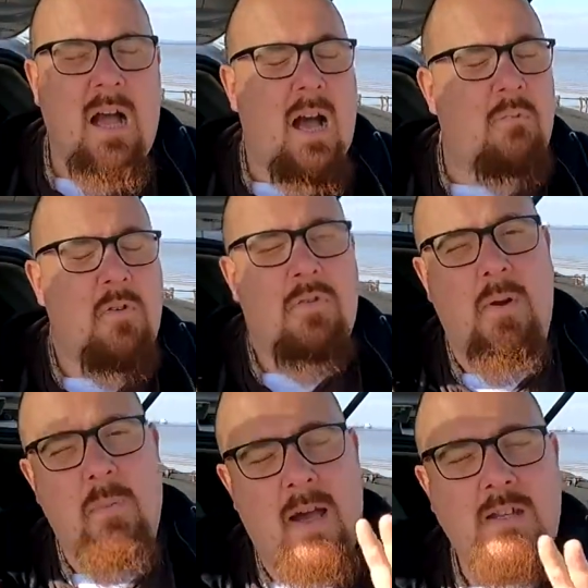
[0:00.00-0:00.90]
I'm going to
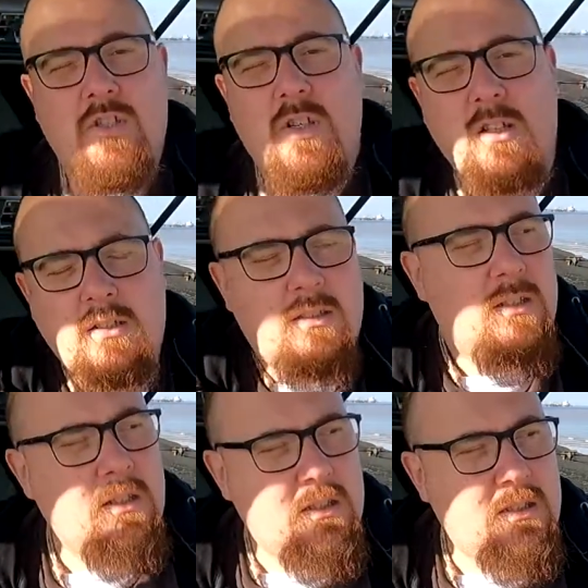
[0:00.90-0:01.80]
remind you
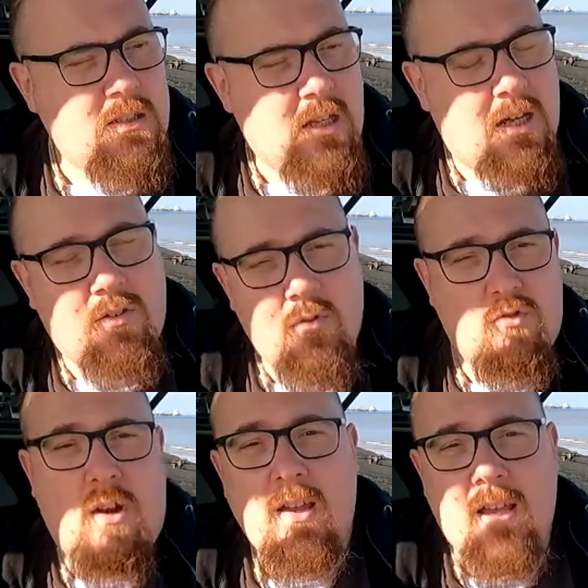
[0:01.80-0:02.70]
that I do
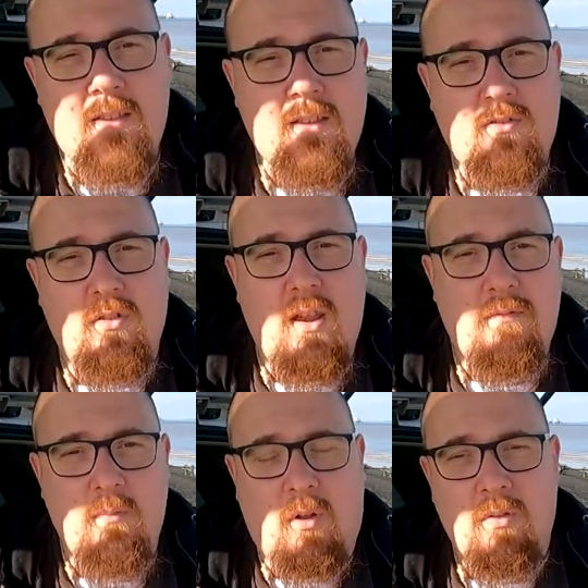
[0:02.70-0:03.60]
try and get these done
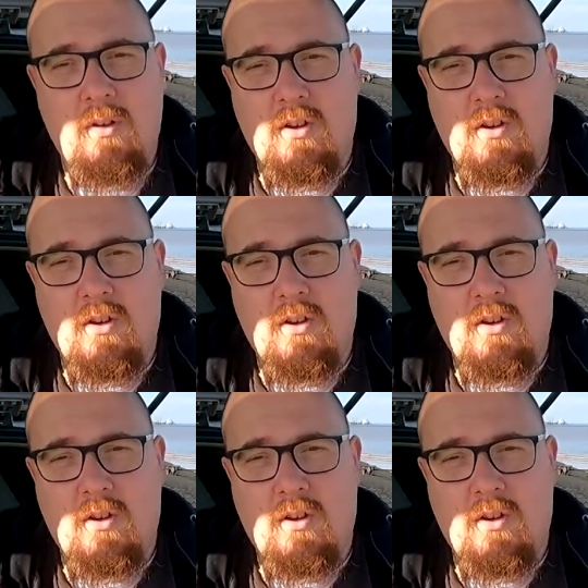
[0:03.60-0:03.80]
every month,